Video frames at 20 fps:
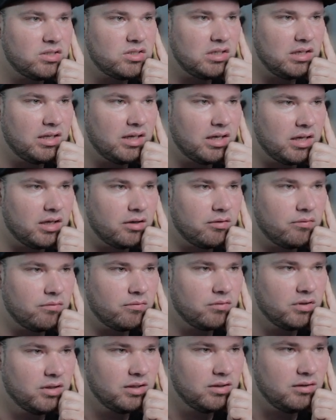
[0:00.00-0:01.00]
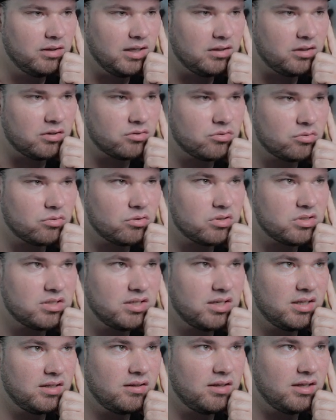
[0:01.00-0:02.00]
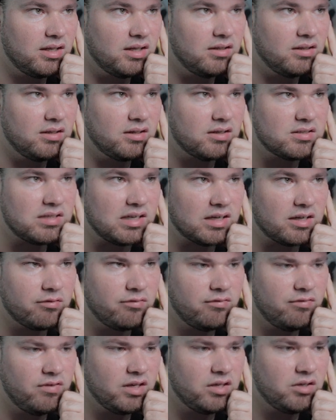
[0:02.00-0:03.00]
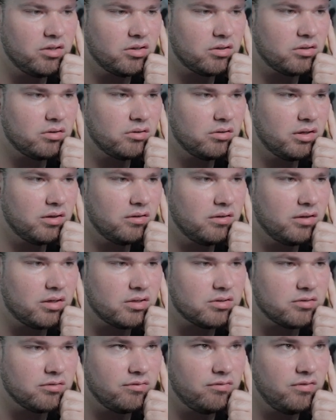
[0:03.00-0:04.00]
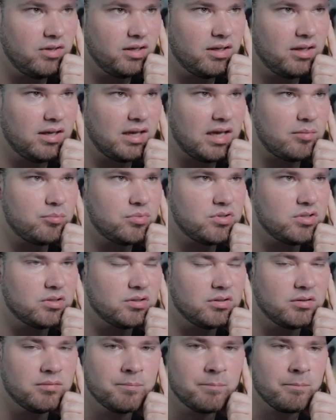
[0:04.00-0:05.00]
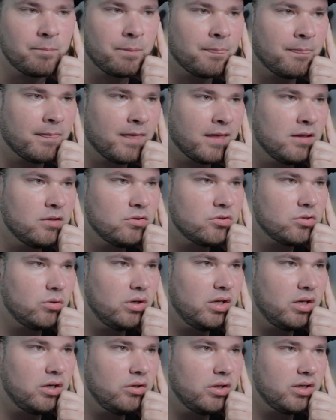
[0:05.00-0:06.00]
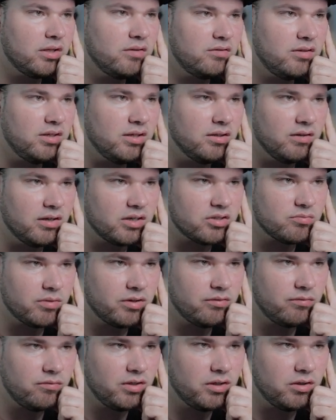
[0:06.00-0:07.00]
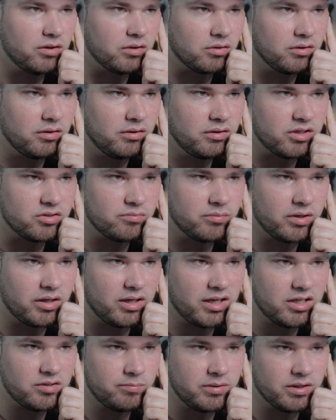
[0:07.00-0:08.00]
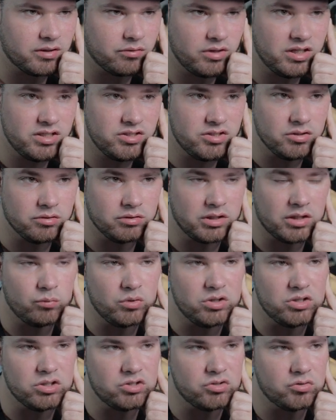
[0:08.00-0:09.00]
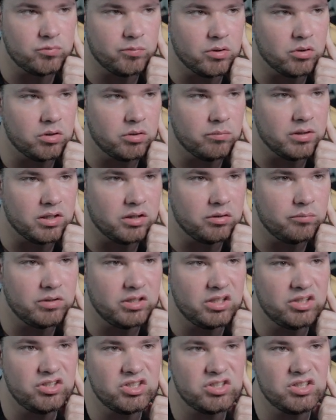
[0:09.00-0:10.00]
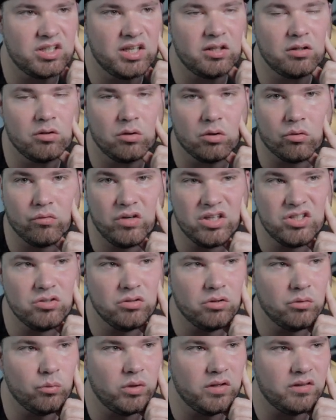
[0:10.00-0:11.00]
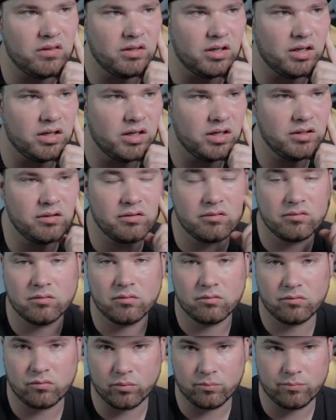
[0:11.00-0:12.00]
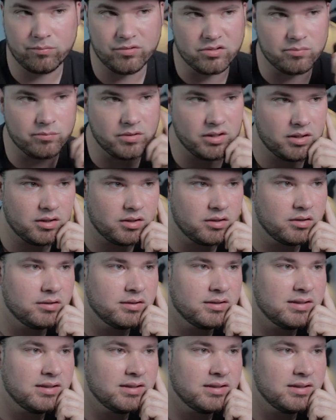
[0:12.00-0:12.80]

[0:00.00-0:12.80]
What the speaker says: actually have data source set, and there's like a figure, and there's a fig caption. So here you can see there's my figure. There's my aspect ratio that we just spoke about, but it just get the original width and height from Prismic.